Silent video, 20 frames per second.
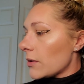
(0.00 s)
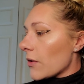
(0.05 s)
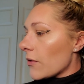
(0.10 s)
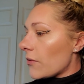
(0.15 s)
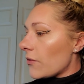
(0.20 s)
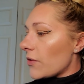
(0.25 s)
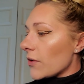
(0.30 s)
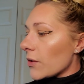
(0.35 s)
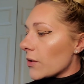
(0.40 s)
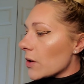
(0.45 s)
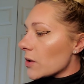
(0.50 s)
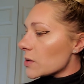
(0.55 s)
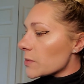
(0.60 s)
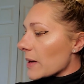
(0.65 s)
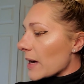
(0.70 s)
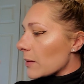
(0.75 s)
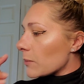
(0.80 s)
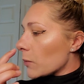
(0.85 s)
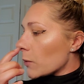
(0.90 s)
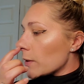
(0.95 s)
Fill those
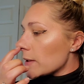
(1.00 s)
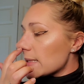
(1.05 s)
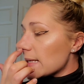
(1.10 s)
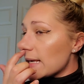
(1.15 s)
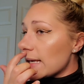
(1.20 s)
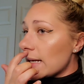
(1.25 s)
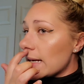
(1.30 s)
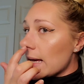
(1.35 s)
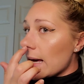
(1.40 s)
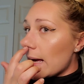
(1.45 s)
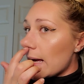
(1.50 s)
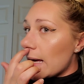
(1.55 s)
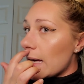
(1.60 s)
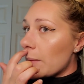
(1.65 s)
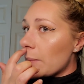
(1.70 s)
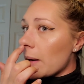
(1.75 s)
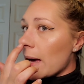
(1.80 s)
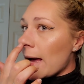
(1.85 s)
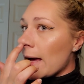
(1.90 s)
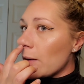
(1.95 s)
bad boys in.
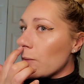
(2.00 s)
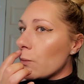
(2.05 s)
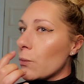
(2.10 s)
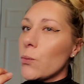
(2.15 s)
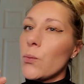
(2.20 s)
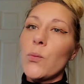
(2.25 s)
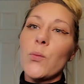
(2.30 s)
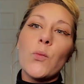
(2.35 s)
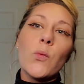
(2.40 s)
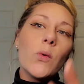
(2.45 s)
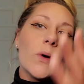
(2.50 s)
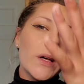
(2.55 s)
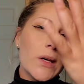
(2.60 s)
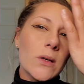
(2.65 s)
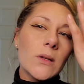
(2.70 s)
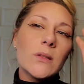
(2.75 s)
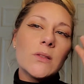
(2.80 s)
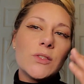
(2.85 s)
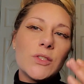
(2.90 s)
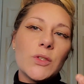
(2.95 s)
I
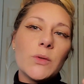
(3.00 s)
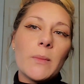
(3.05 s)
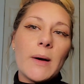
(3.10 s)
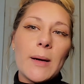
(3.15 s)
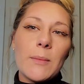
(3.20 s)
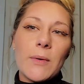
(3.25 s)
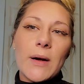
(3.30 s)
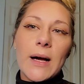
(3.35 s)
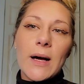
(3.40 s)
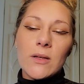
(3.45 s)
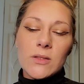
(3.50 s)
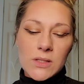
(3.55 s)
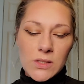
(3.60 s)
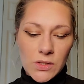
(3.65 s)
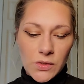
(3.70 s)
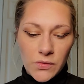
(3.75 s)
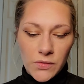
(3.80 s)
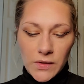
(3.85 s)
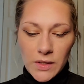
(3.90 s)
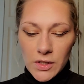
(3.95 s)
will do my brows
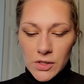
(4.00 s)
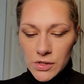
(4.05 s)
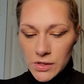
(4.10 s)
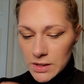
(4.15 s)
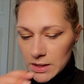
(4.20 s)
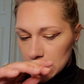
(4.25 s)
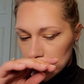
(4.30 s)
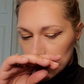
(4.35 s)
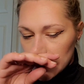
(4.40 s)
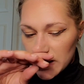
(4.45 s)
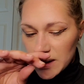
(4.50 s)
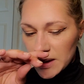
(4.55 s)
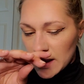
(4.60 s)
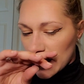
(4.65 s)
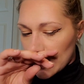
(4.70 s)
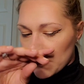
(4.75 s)
to finish this look.